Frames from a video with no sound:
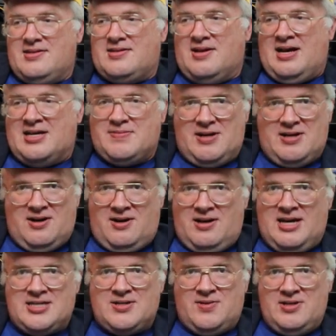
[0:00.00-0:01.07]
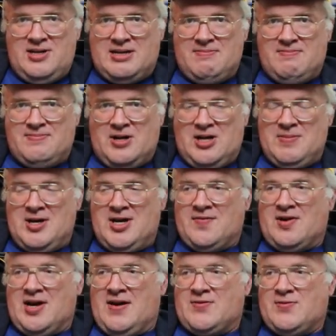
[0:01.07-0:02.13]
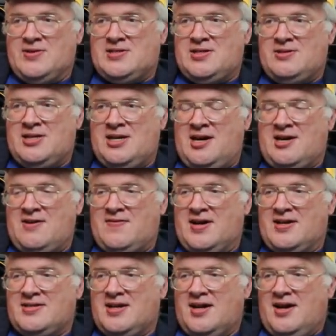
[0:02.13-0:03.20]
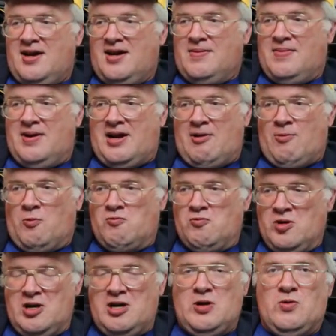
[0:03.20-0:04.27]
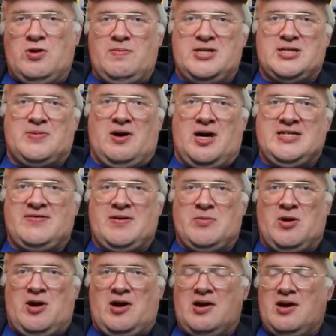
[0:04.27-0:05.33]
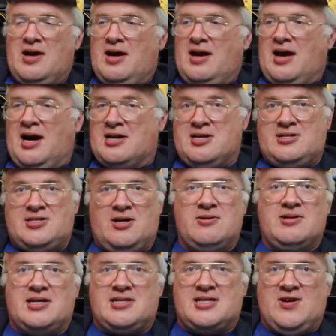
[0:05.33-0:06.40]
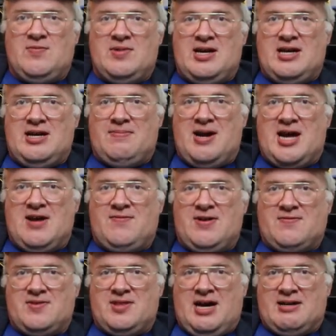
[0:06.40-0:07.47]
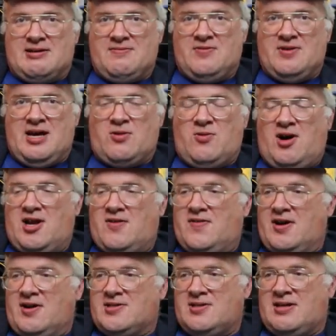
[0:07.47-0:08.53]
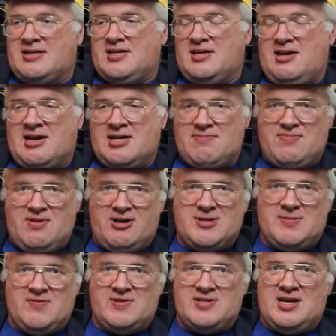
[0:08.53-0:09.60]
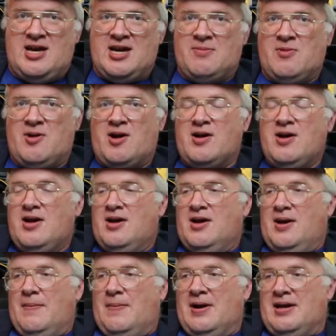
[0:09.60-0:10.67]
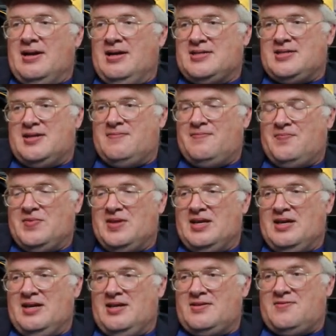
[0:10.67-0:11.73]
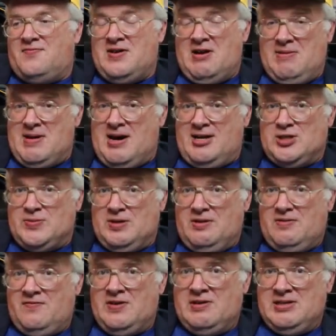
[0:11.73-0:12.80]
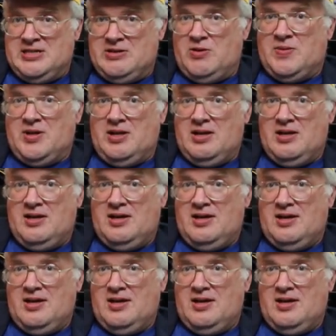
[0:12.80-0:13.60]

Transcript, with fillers: so that's my call. That's the one you can bully me over afterwards, Susijengi fans. But I really wouldn't be surprised if I'm wrong. And you don't get to give me any benefit for that for that qualifier. So that's saying You get to punish me for saying I'm wrong. But listen, it's very manageable, very doable,